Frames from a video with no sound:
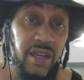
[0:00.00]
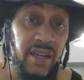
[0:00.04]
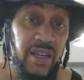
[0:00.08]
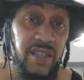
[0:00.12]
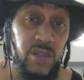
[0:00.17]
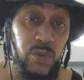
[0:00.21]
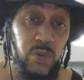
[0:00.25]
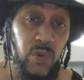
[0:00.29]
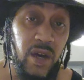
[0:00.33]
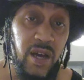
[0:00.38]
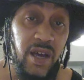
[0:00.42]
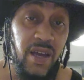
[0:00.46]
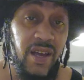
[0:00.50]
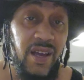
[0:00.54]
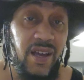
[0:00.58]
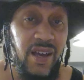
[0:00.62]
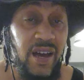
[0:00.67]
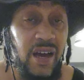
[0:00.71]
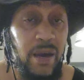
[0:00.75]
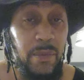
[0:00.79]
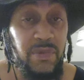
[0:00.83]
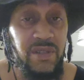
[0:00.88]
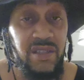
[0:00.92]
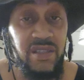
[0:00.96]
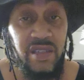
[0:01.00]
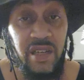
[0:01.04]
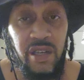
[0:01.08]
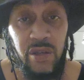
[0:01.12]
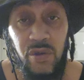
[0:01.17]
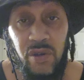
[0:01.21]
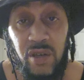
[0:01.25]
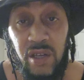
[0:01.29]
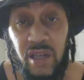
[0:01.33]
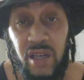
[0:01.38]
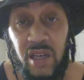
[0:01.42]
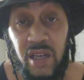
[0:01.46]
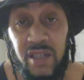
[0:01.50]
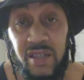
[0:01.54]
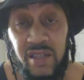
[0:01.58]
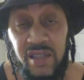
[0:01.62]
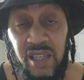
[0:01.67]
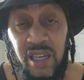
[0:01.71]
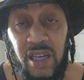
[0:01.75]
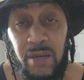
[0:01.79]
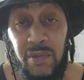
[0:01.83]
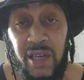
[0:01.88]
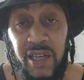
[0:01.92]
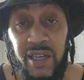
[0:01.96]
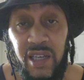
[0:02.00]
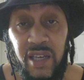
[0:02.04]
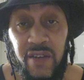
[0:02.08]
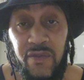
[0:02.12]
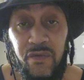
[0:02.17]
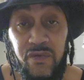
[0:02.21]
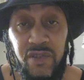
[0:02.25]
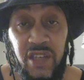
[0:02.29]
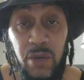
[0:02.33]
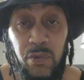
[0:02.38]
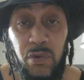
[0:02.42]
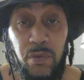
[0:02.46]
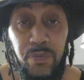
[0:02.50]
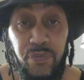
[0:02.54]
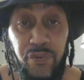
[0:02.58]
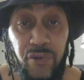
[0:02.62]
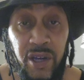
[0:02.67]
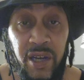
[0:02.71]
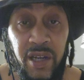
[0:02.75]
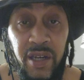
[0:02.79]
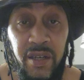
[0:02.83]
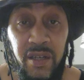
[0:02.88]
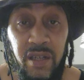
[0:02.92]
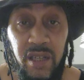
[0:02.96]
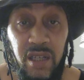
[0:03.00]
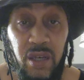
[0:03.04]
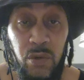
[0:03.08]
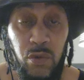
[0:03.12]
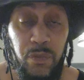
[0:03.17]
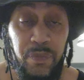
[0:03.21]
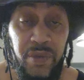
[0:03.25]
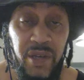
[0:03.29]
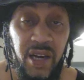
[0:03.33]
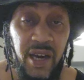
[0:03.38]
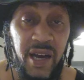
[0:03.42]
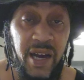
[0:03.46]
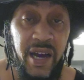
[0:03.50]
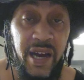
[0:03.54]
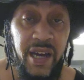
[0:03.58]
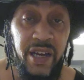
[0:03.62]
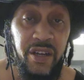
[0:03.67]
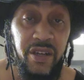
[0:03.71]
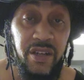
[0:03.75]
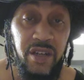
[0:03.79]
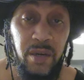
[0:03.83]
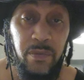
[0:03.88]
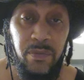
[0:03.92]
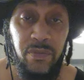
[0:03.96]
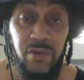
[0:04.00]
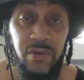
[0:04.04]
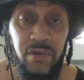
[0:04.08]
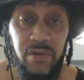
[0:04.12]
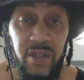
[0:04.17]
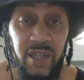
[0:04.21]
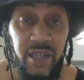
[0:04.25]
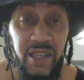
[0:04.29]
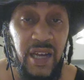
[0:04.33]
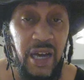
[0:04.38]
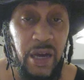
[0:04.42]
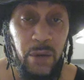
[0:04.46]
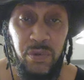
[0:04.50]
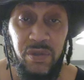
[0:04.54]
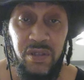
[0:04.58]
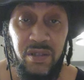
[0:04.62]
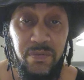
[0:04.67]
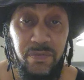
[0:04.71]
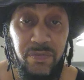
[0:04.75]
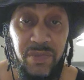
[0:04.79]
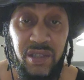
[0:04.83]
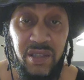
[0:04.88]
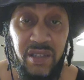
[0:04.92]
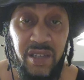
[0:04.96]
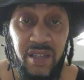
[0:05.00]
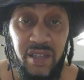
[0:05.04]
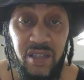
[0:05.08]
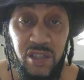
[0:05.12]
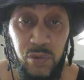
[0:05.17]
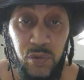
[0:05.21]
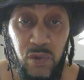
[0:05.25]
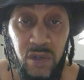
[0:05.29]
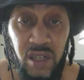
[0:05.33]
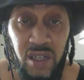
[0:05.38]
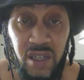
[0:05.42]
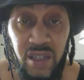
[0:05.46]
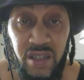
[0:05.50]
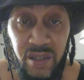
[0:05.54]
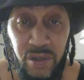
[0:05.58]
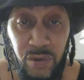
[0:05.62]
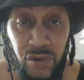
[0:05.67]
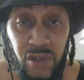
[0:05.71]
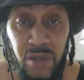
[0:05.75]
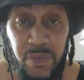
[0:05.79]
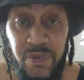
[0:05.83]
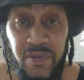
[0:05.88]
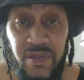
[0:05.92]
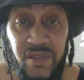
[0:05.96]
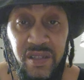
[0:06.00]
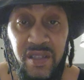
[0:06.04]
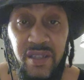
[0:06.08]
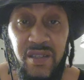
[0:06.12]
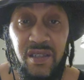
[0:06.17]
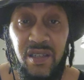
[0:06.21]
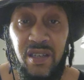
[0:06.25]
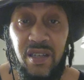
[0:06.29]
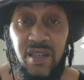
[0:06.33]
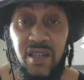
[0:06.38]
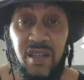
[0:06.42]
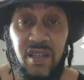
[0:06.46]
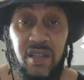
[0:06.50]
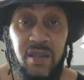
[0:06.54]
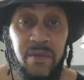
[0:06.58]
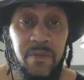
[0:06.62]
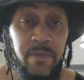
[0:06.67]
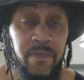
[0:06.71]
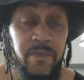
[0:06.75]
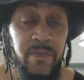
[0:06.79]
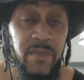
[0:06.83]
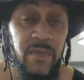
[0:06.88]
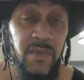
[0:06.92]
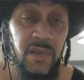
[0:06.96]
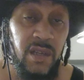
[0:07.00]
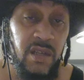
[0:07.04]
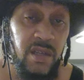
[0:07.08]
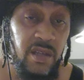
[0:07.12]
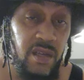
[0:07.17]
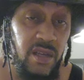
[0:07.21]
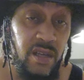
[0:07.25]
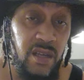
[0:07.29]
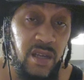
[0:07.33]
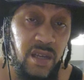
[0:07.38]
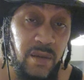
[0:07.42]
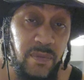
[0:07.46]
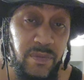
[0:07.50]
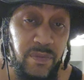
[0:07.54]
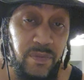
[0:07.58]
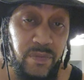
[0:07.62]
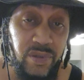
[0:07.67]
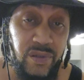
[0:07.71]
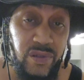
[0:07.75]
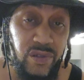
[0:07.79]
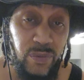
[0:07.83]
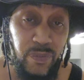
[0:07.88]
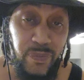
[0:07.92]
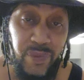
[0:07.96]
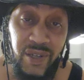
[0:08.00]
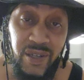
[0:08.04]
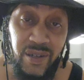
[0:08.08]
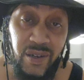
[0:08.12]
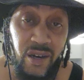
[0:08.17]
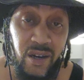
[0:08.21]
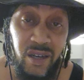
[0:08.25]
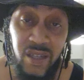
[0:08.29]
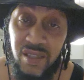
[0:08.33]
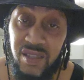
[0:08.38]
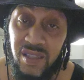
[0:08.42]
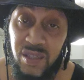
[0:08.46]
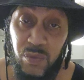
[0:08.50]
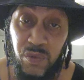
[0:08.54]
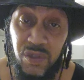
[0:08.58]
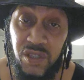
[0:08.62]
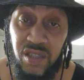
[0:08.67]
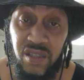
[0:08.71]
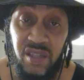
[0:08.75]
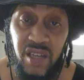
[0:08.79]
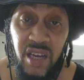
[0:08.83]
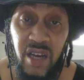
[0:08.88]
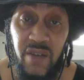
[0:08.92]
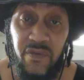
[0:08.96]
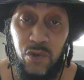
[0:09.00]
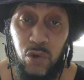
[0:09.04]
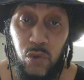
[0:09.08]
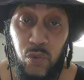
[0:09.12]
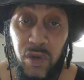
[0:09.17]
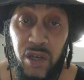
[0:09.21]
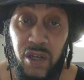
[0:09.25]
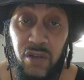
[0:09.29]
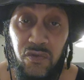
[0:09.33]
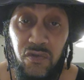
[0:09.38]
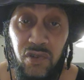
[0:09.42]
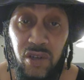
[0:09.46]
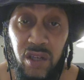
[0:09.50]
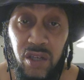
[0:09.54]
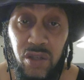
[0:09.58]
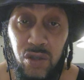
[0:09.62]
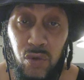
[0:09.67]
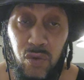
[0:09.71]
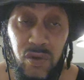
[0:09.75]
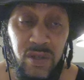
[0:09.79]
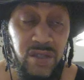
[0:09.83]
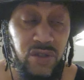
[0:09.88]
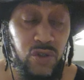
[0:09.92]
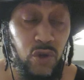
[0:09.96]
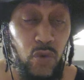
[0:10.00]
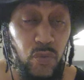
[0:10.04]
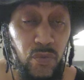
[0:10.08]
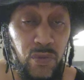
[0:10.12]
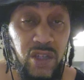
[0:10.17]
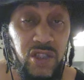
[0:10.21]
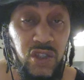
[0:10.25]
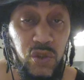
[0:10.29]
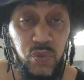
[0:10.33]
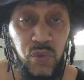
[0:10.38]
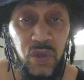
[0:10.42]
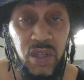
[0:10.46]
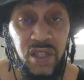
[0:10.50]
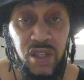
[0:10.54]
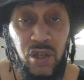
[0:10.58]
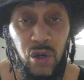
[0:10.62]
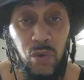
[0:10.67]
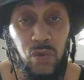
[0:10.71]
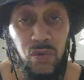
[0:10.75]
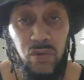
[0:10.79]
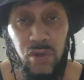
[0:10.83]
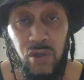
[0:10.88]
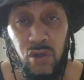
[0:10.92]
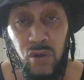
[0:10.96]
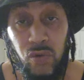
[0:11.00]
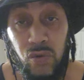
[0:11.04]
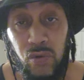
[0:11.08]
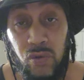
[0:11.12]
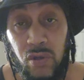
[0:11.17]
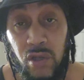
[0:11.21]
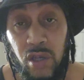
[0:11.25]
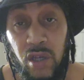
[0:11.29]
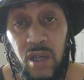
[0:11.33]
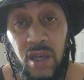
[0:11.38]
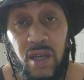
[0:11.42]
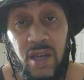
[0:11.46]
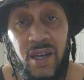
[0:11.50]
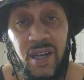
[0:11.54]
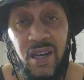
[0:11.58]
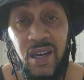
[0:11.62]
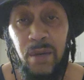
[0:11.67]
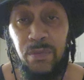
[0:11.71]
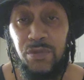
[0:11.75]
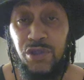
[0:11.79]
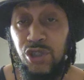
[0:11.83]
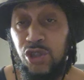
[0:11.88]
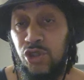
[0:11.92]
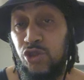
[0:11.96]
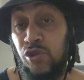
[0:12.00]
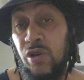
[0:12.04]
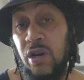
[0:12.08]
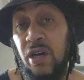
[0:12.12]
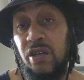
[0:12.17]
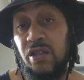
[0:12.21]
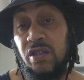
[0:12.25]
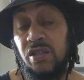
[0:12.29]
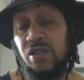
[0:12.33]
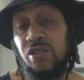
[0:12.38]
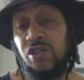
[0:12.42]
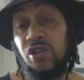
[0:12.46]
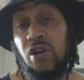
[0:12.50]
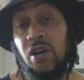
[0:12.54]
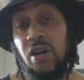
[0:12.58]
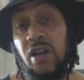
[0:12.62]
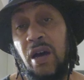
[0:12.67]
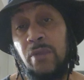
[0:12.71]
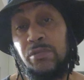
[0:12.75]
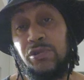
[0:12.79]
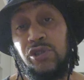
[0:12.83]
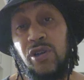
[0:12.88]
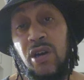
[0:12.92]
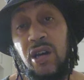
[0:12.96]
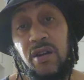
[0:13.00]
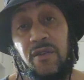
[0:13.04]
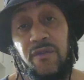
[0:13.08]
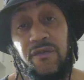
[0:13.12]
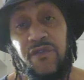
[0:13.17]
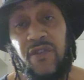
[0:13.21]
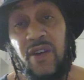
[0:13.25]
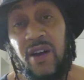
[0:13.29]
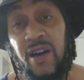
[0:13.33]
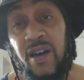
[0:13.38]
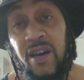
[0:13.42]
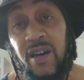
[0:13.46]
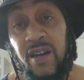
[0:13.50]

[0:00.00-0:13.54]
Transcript: And that's why I'm gonna tell you, it seemed like if they were breeding, it would be a higher number. Like I would be thinking 20 to 30% DNA. But honestly, we just have no way to really know. It's so much we don't know. And I'm just trying to I'm trying